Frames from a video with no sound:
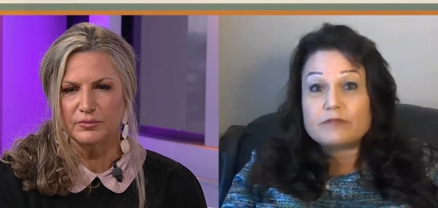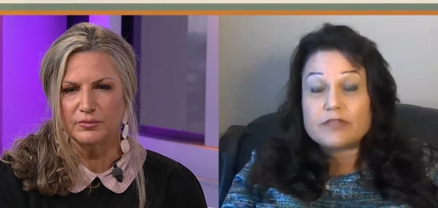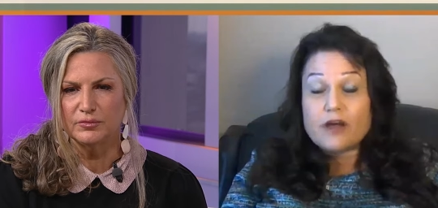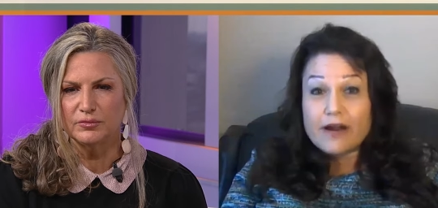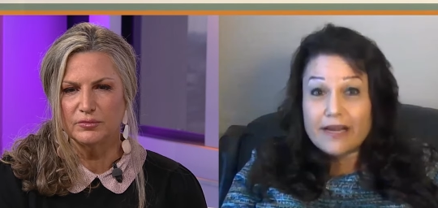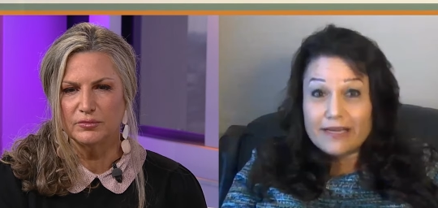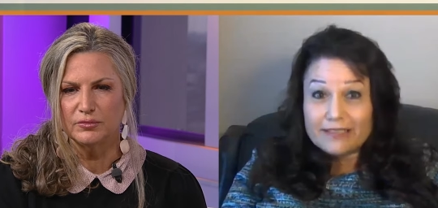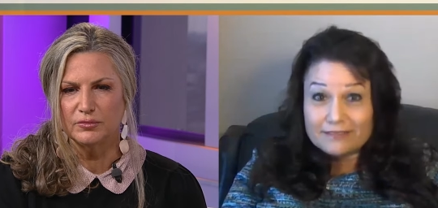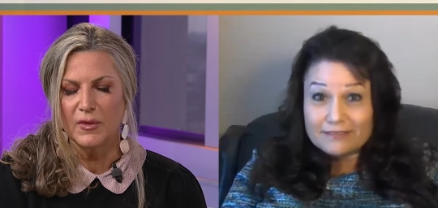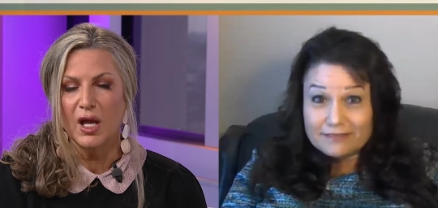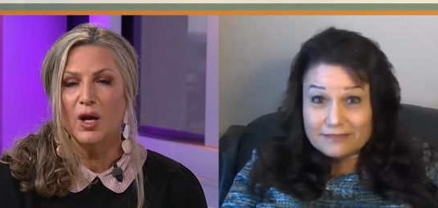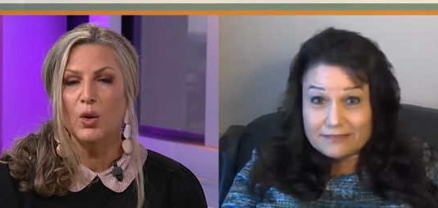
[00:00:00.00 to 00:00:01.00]
Speaker 1: I'm sorry?
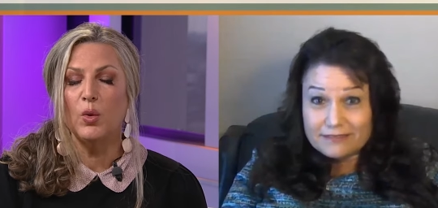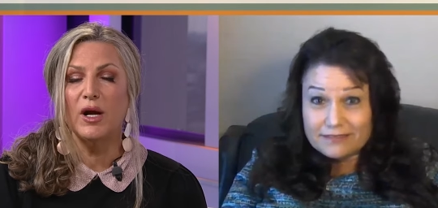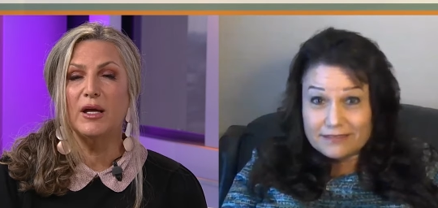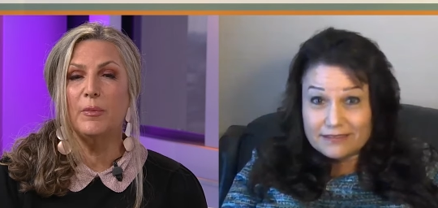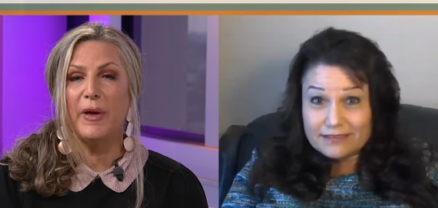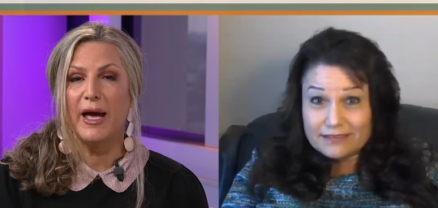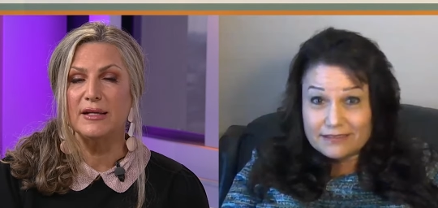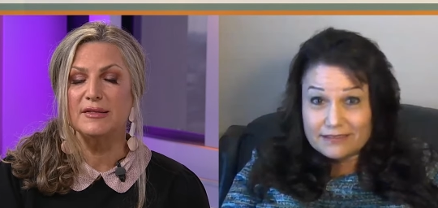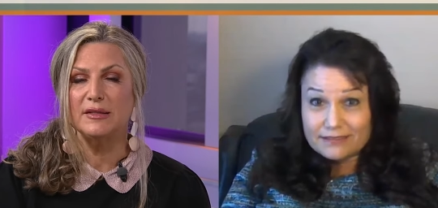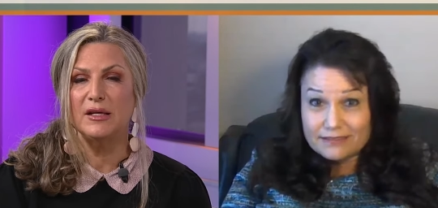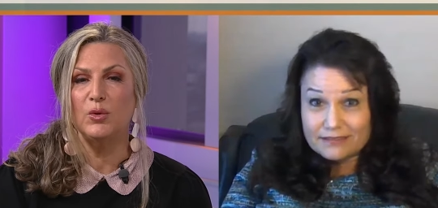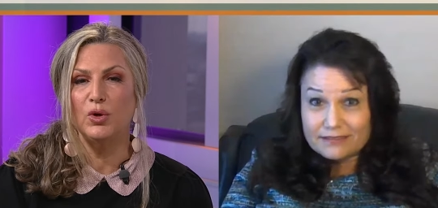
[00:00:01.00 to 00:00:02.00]
Speaker 2: what
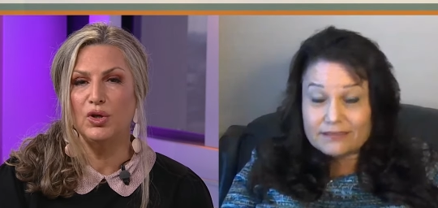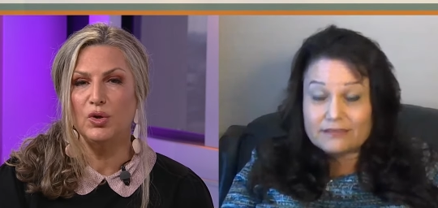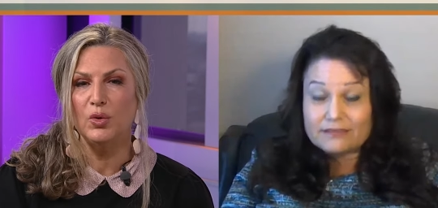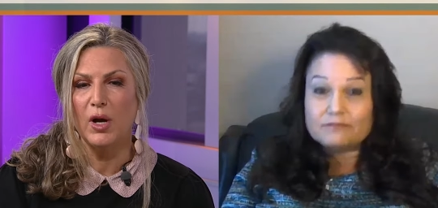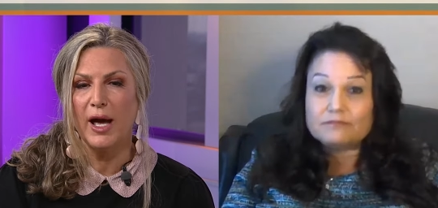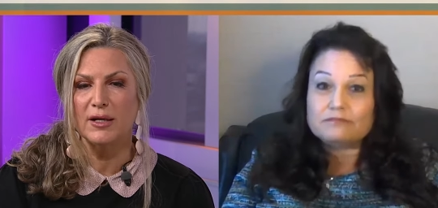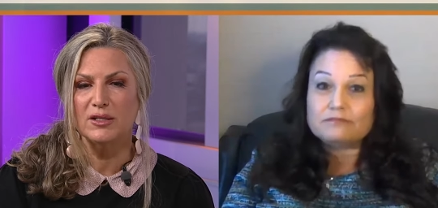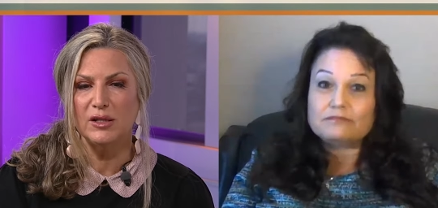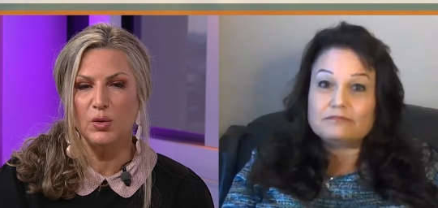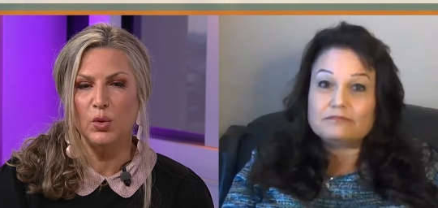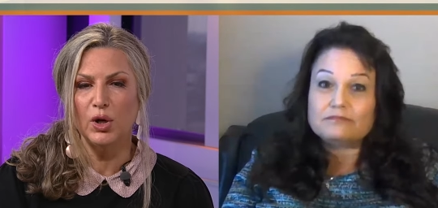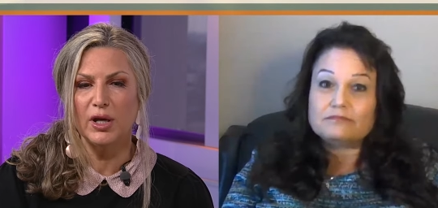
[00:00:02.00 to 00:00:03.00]
capacity were you
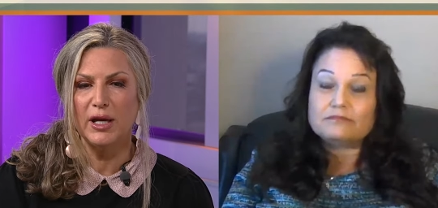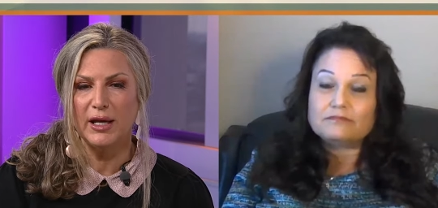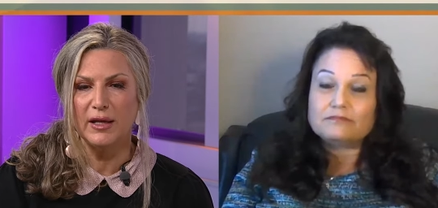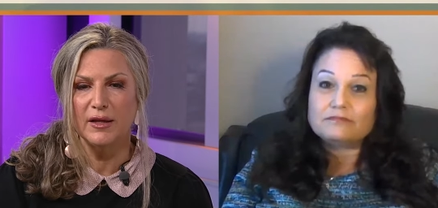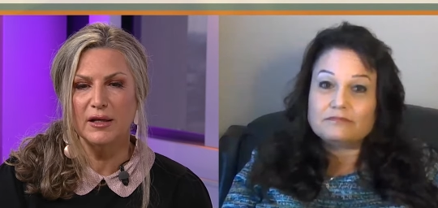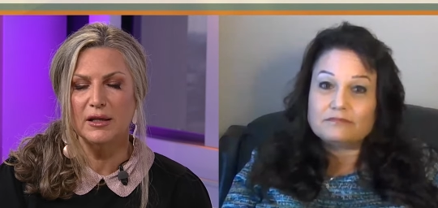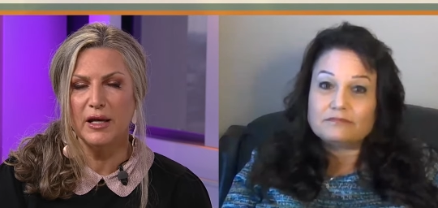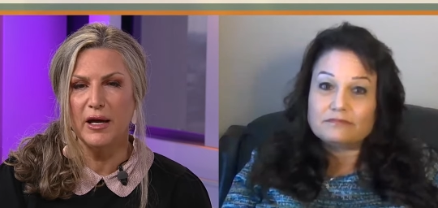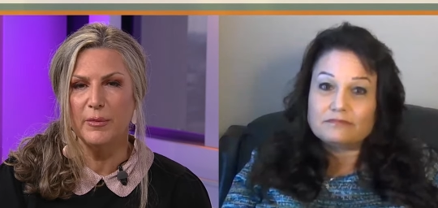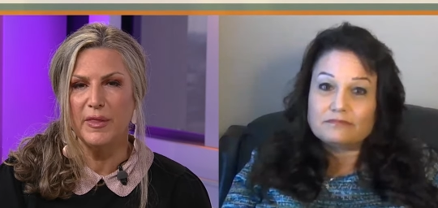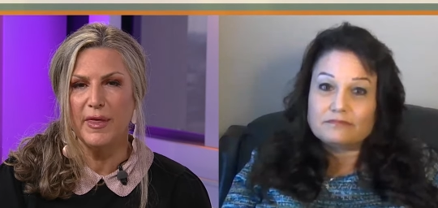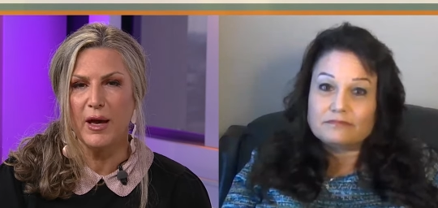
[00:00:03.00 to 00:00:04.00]
actually working in the
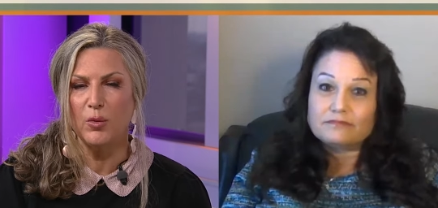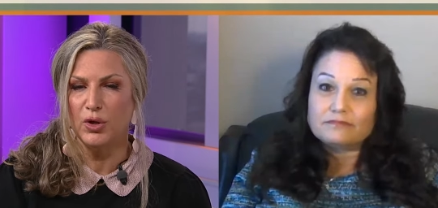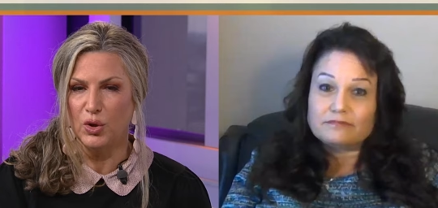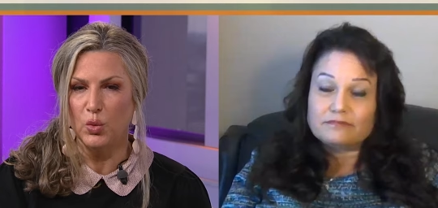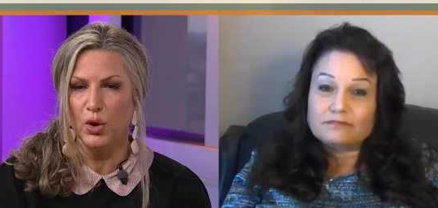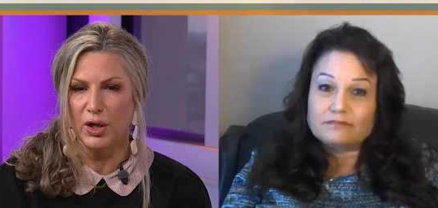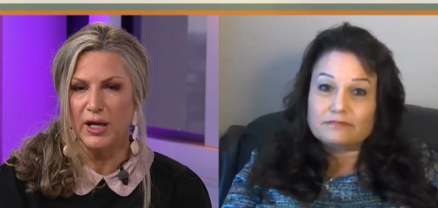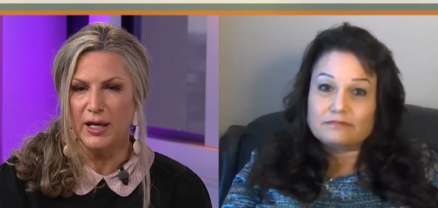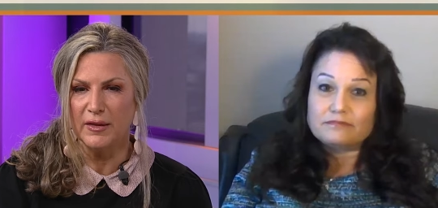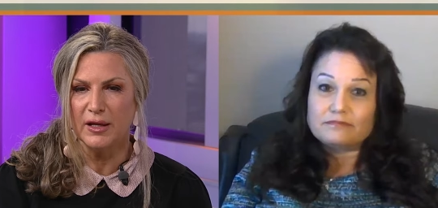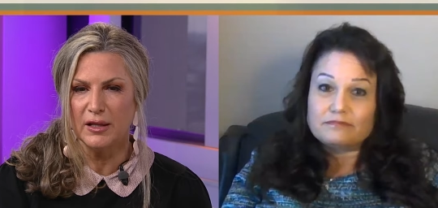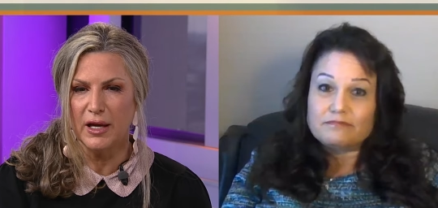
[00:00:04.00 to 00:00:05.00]
club at that? Were you working
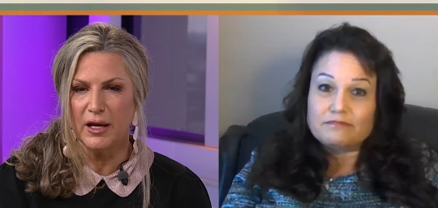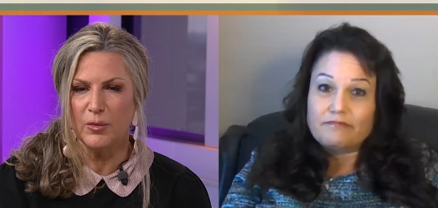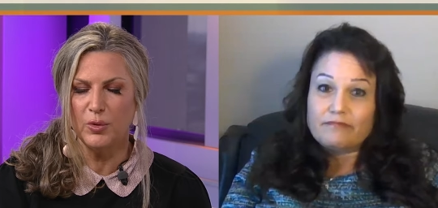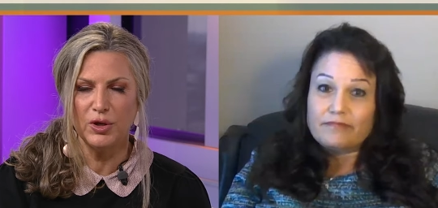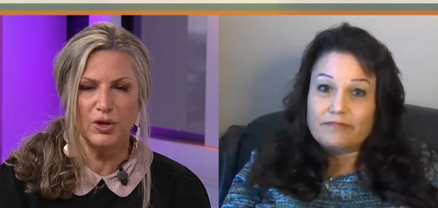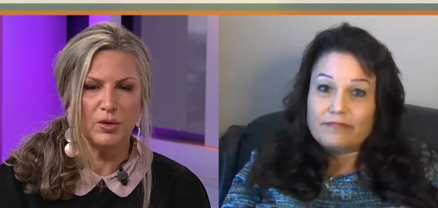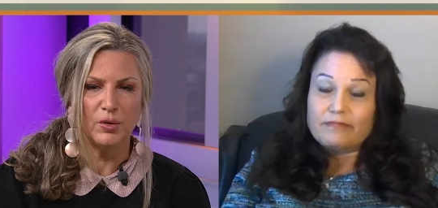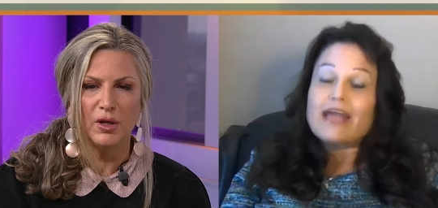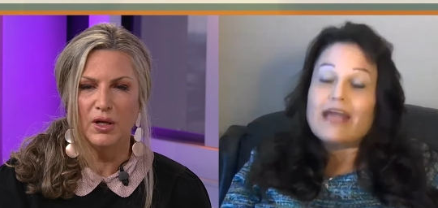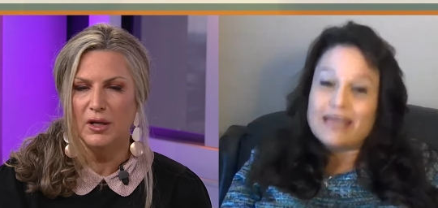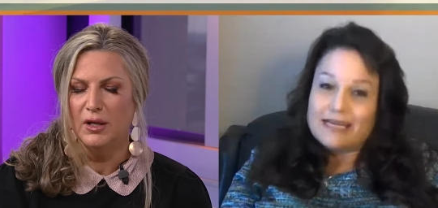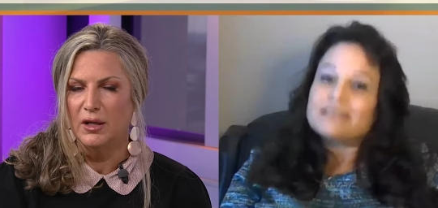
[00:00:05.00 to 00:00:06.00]
in the club? Were you
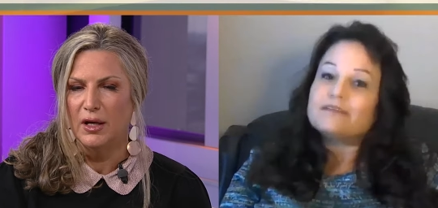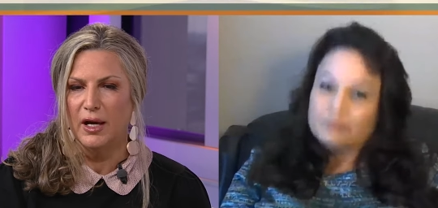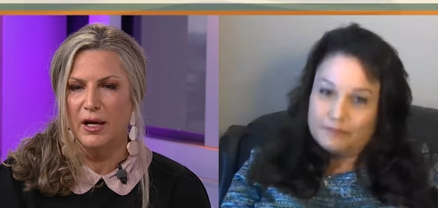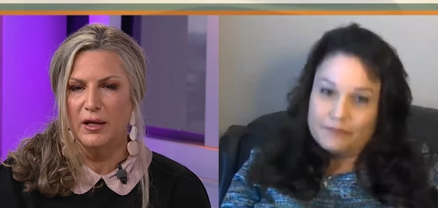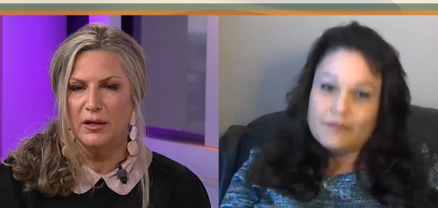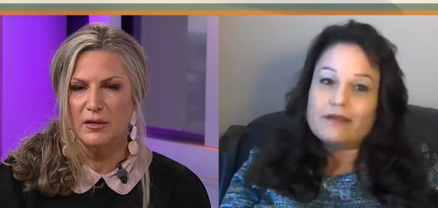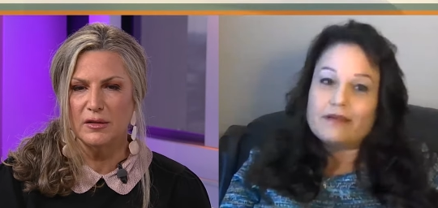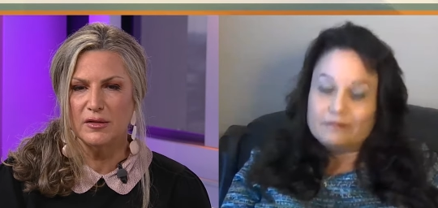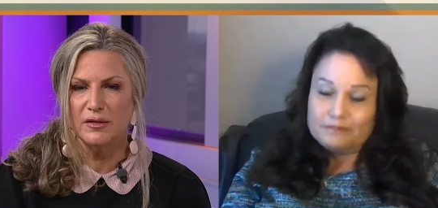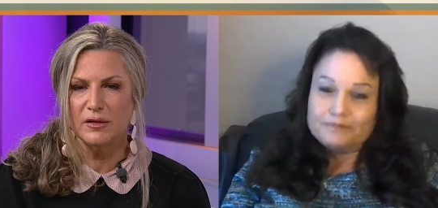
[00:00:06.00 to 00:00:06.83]
yes. uh,